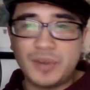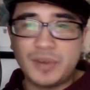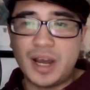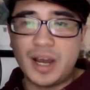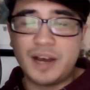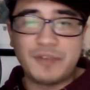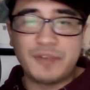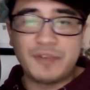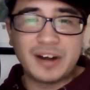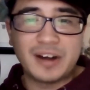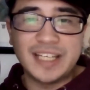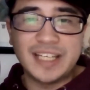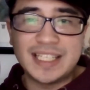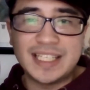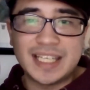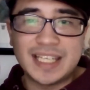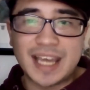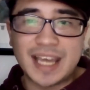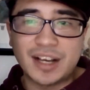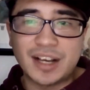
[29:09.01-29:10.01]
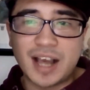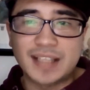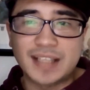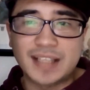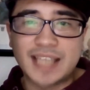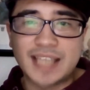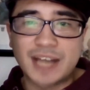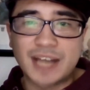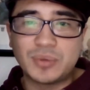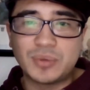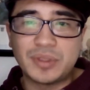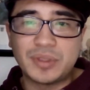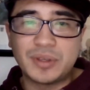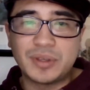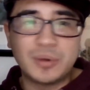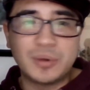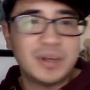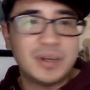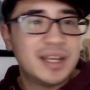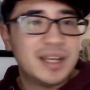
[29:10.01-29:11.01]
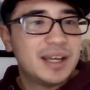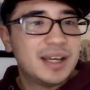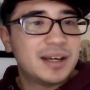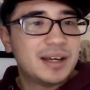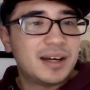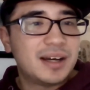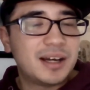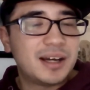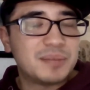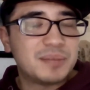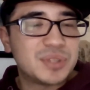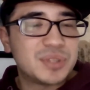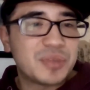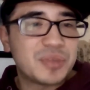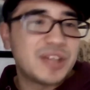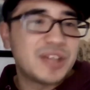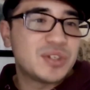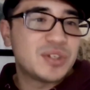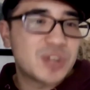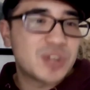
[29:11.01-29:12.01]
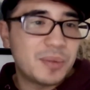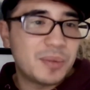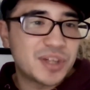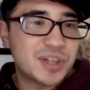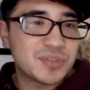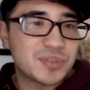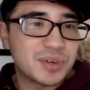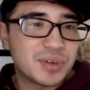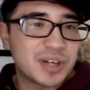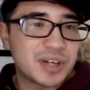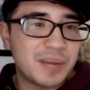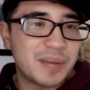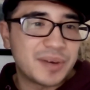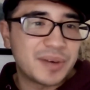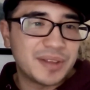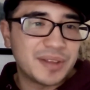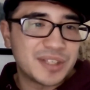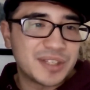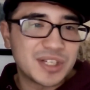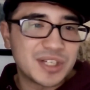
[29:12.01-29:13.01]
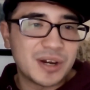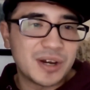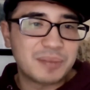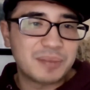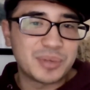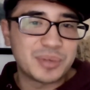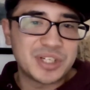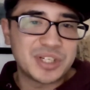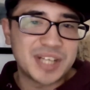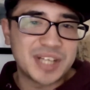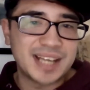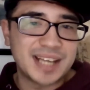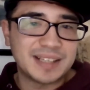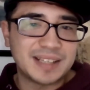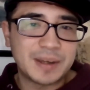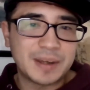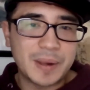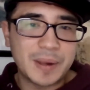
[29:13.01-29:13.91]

very easy to get in contact with you. So thank you so much for coming on the show. I appreciate it.